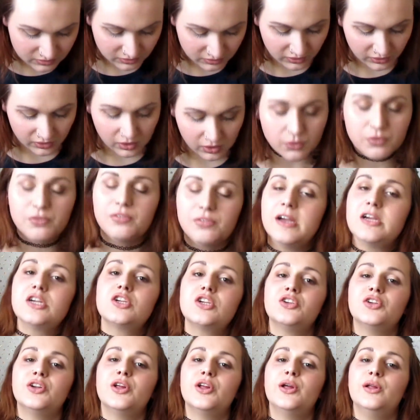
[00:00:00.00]
a good old
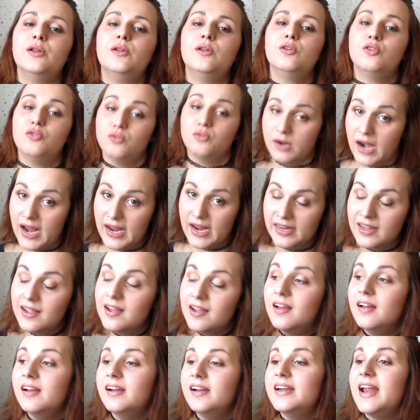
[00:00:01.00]
fashioned Earl Grey.
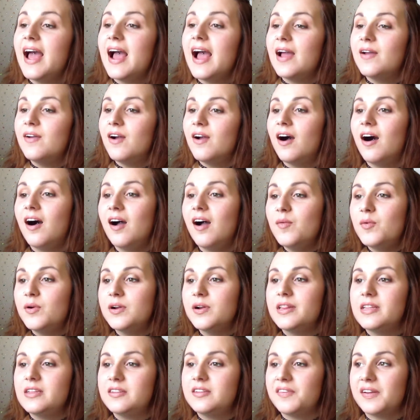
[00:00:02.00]
Now, I'm one
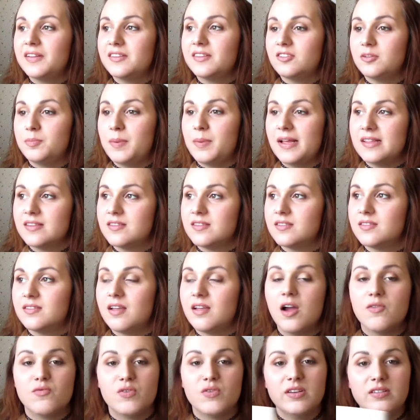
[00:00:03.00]
of these fancy pants.
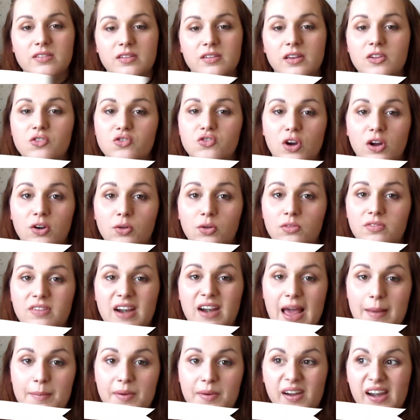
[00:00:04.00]
I recently tried it with
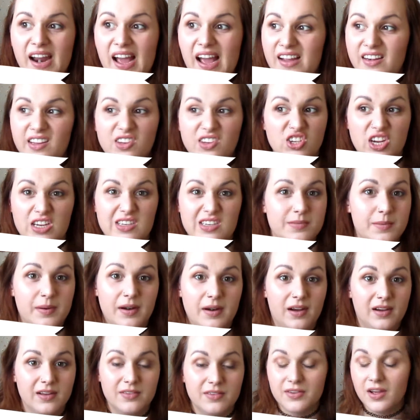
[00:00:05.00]
lemon and it changed my
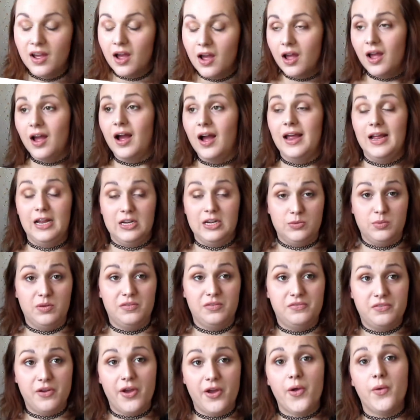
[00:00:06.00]
life. I actually
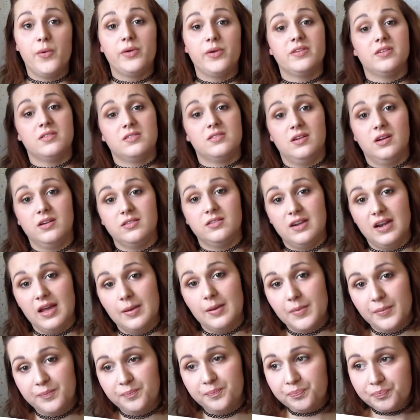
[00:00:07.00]
prefer it with a slice of
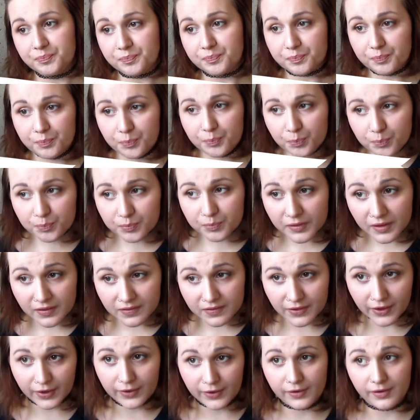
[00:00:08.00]
lemon
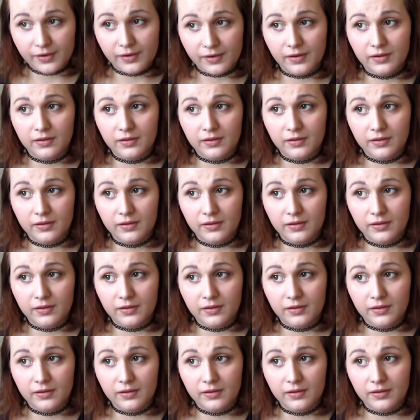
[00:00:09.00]
than